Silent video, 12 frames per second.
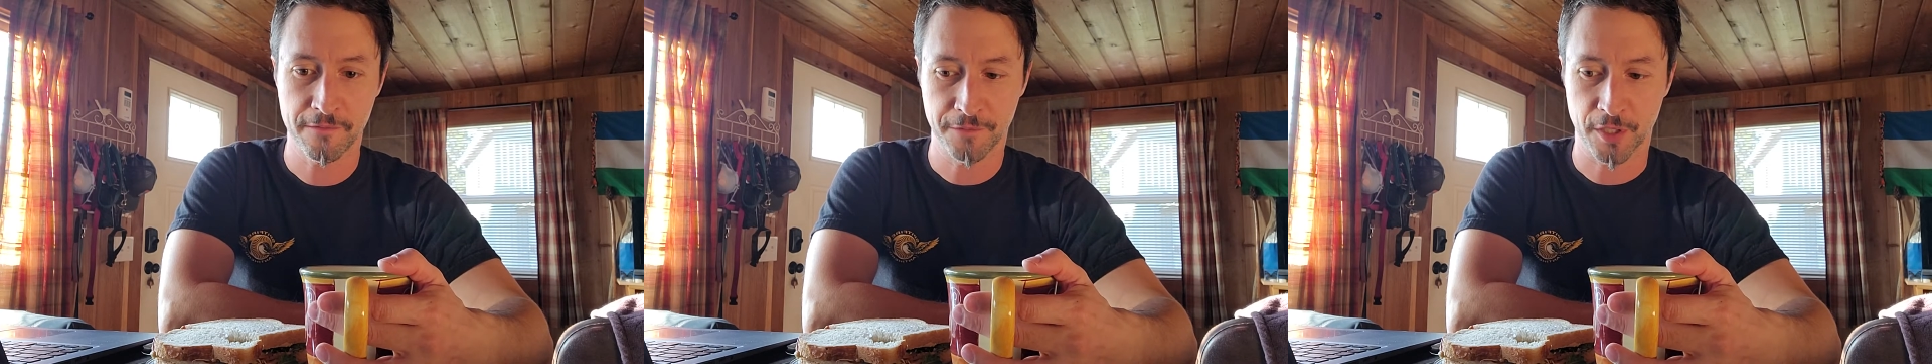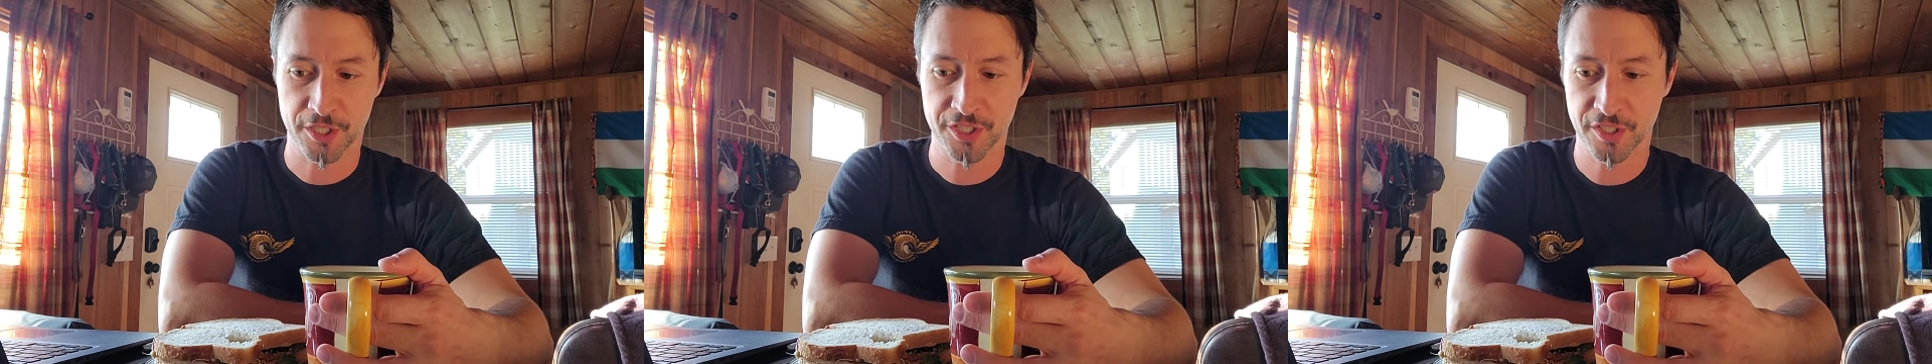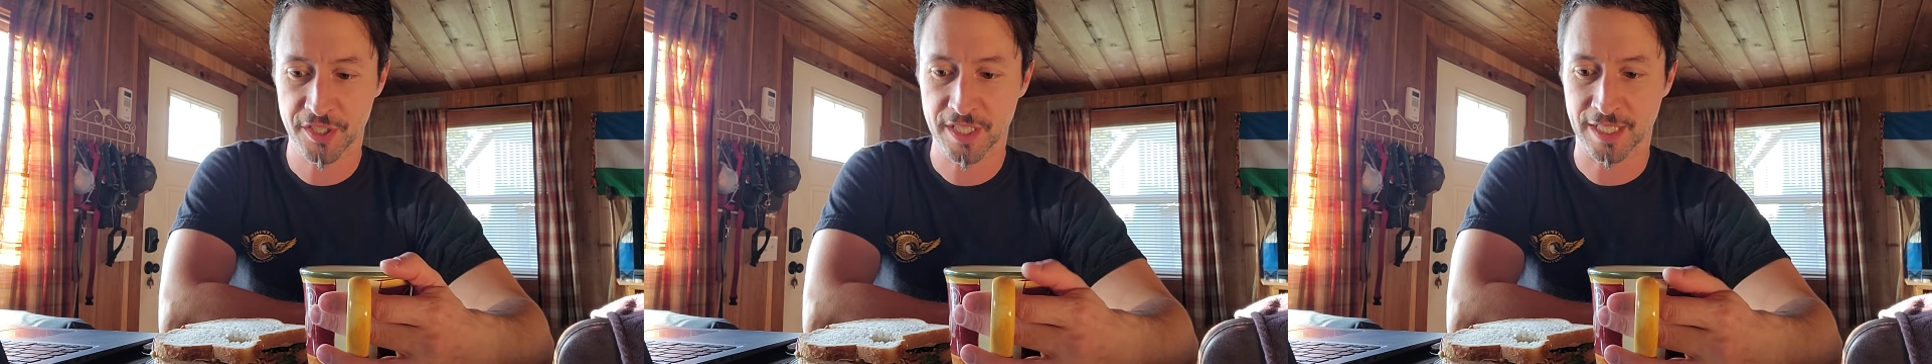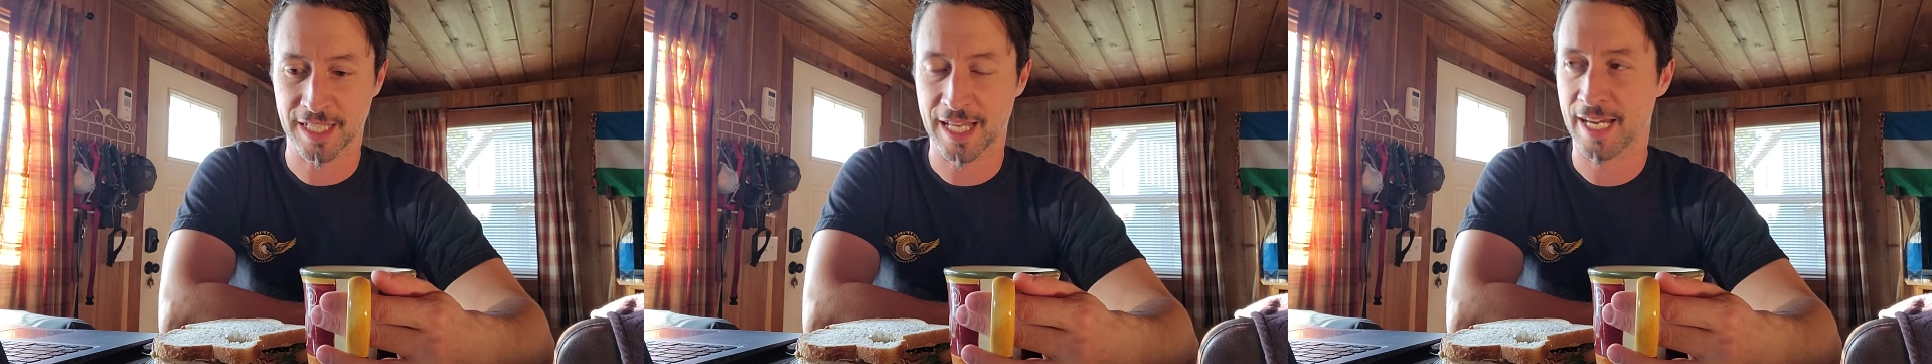falsehoods
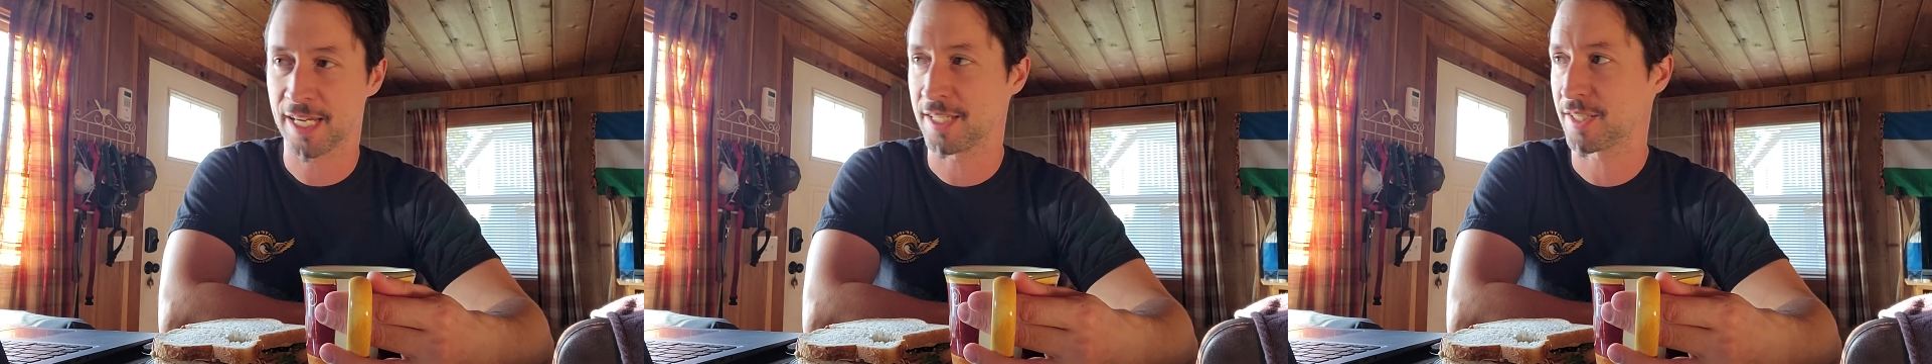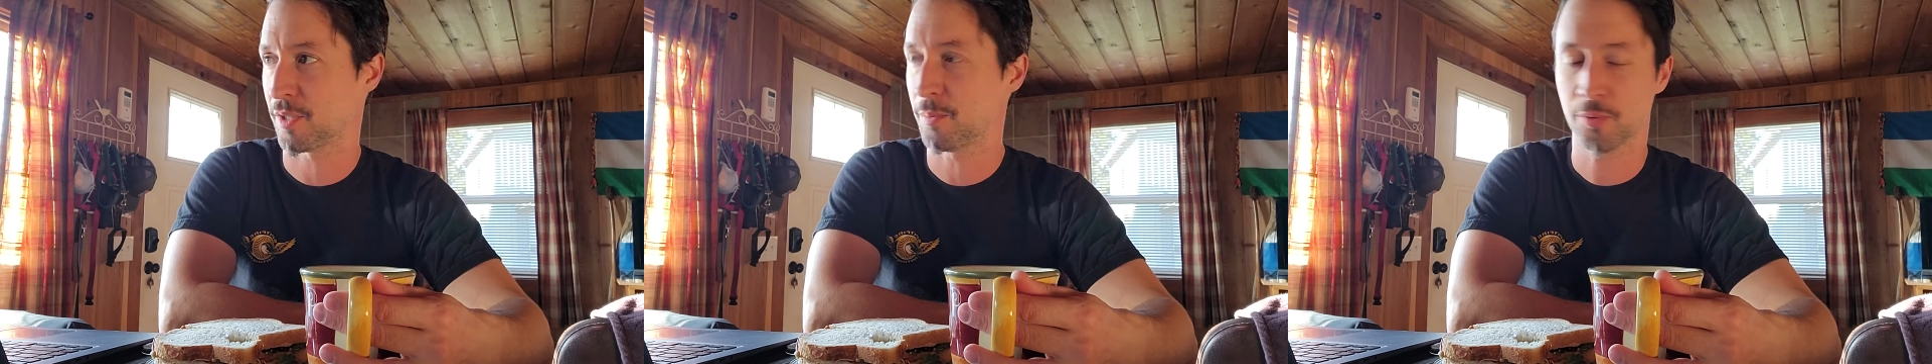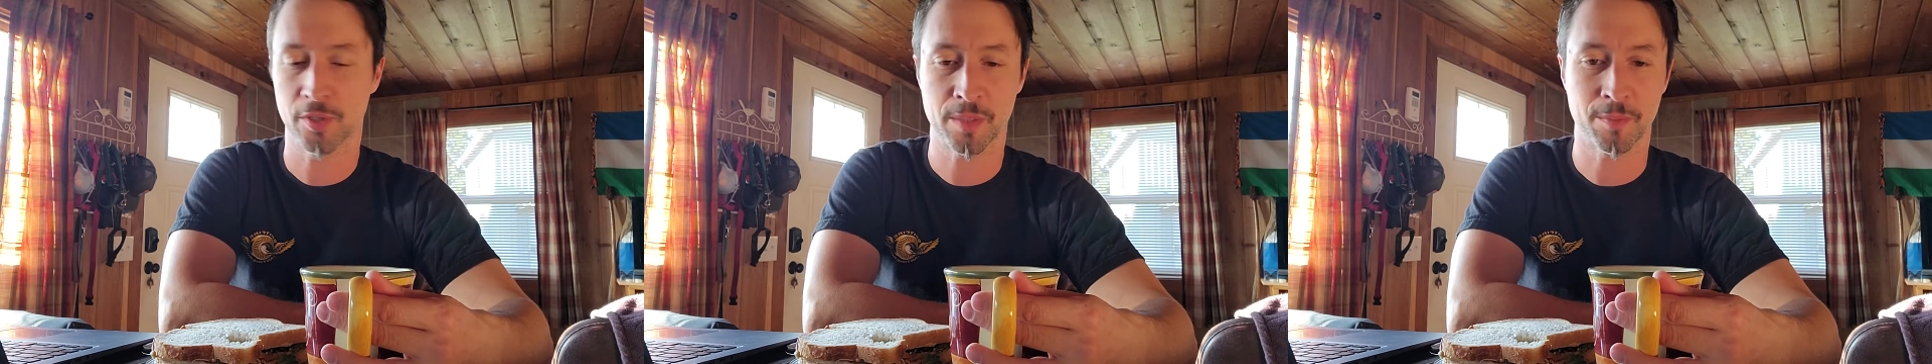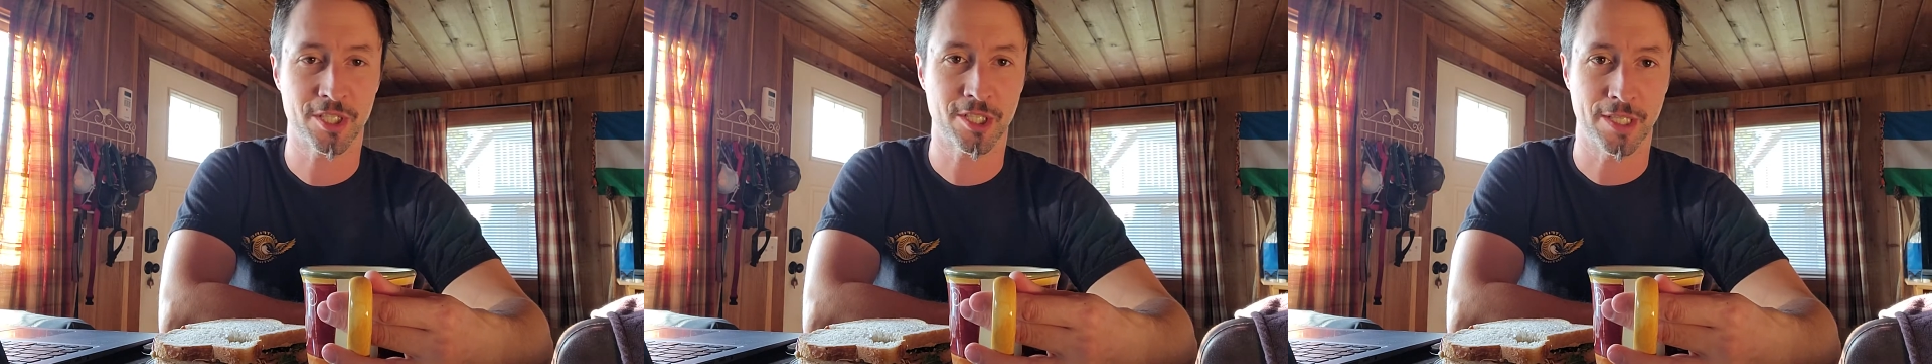and lies are pretty
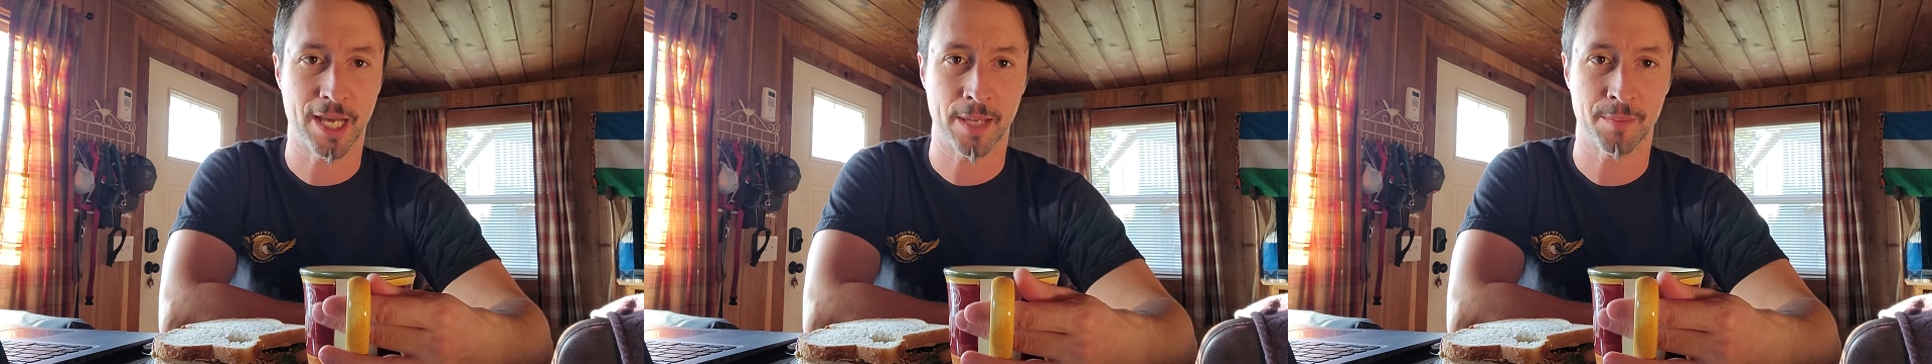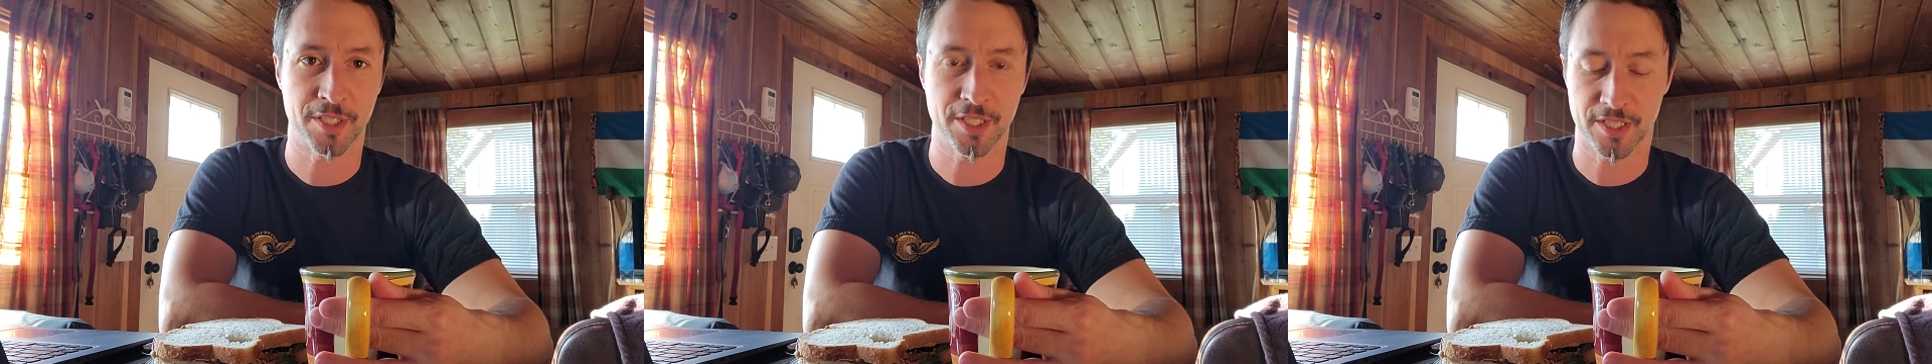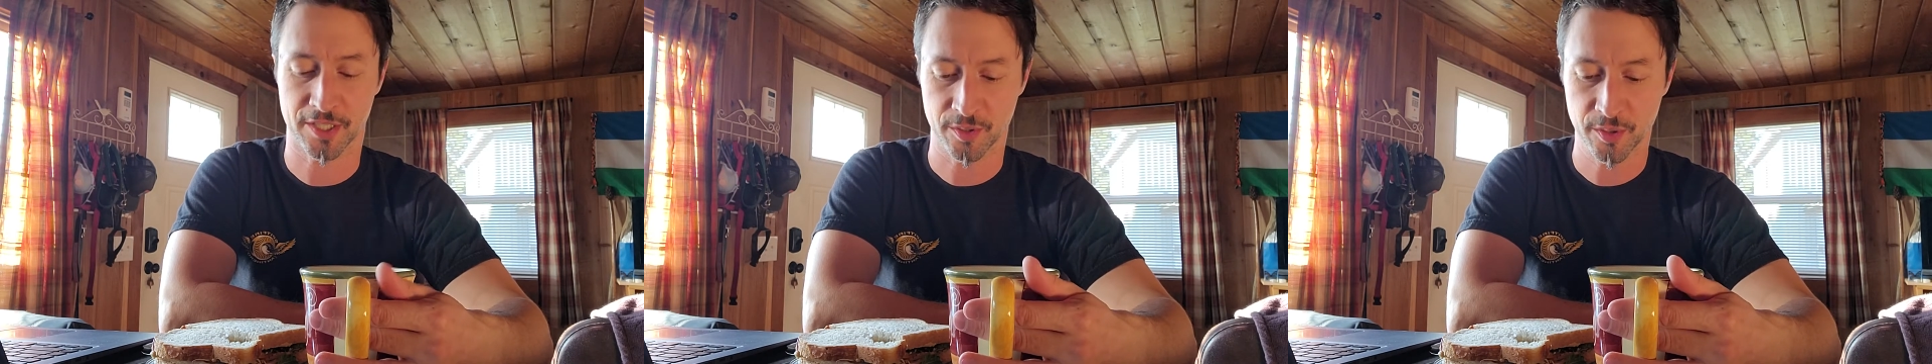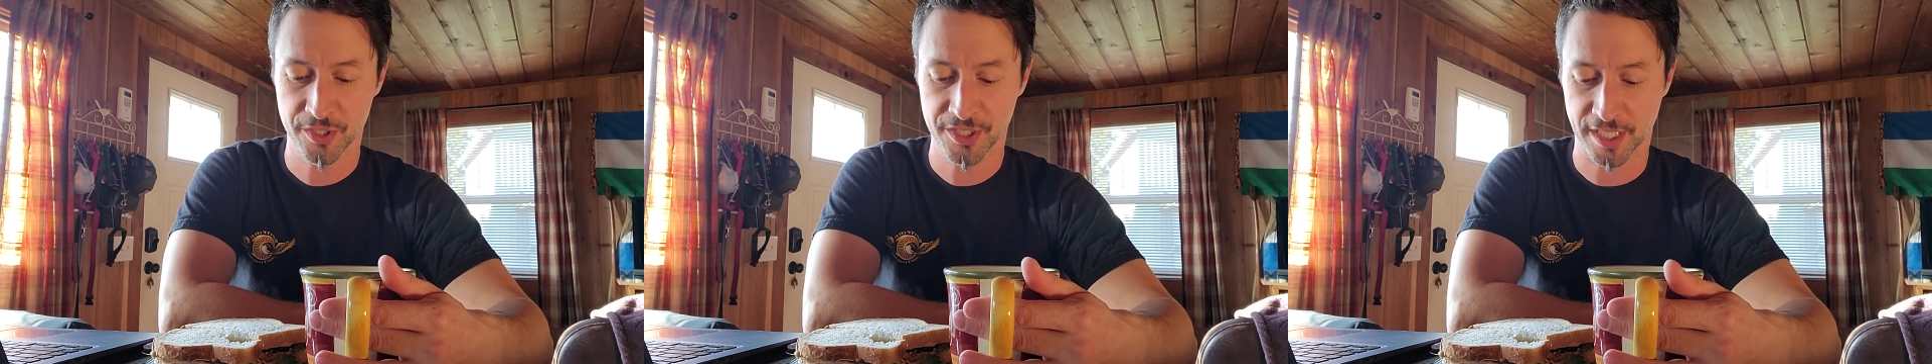much a dime a dozen
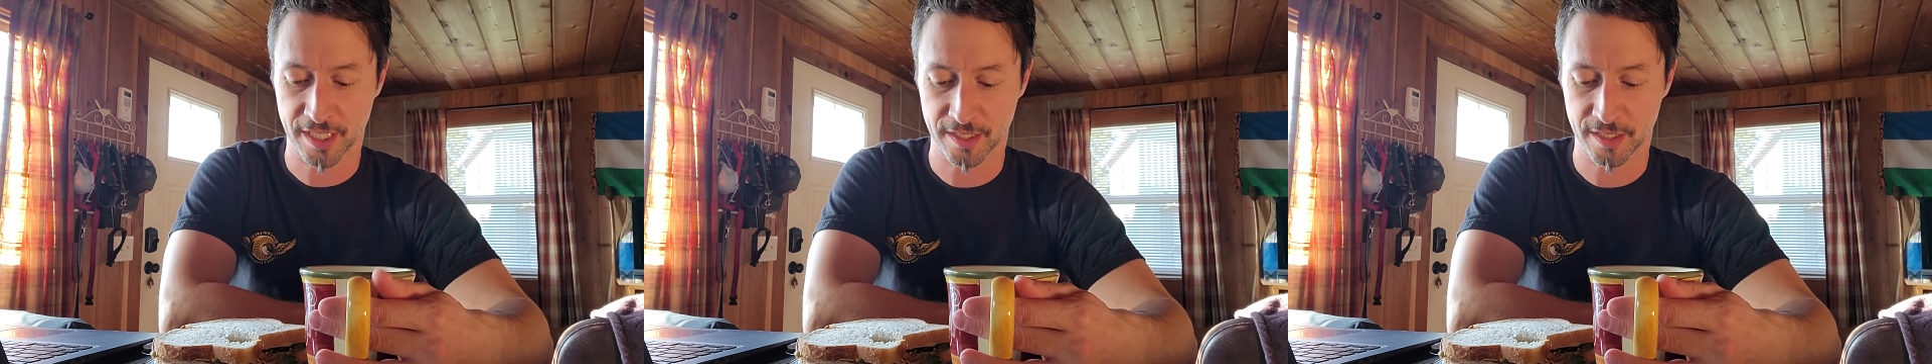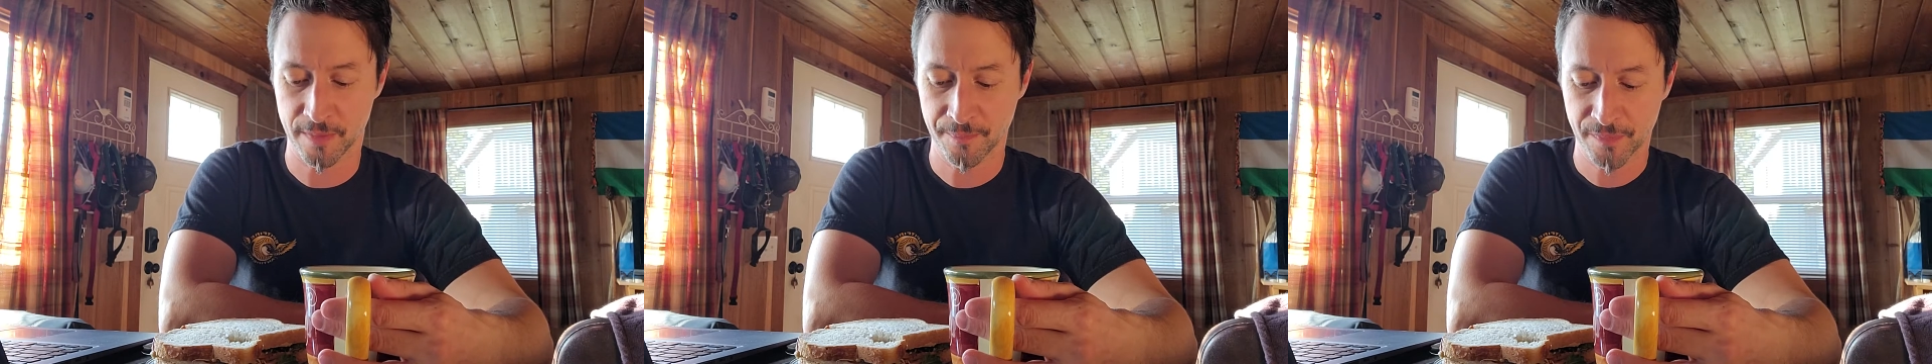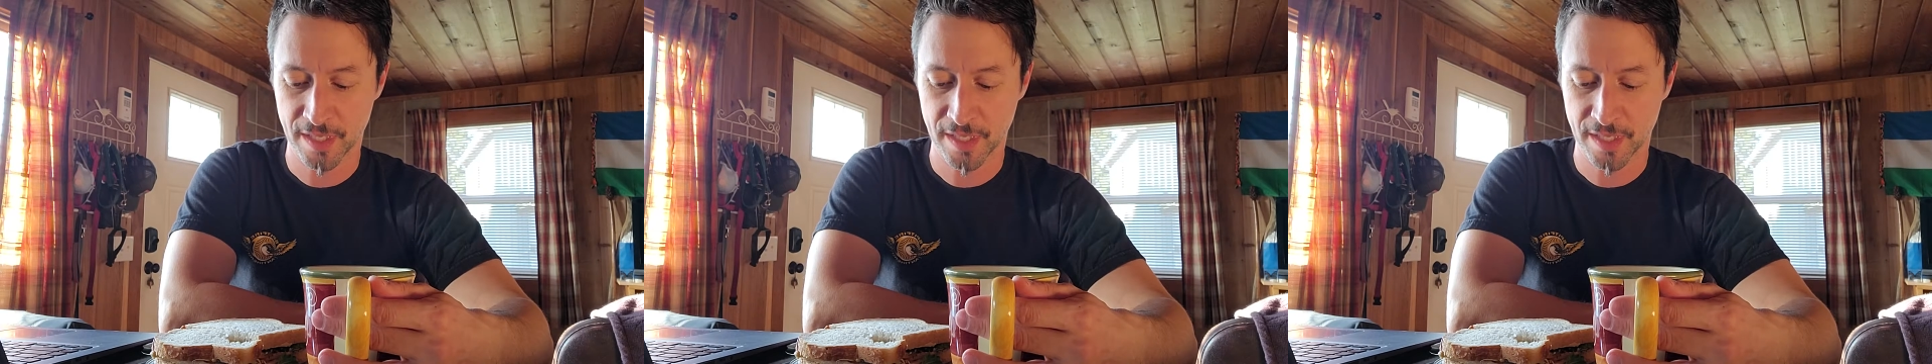wholesale,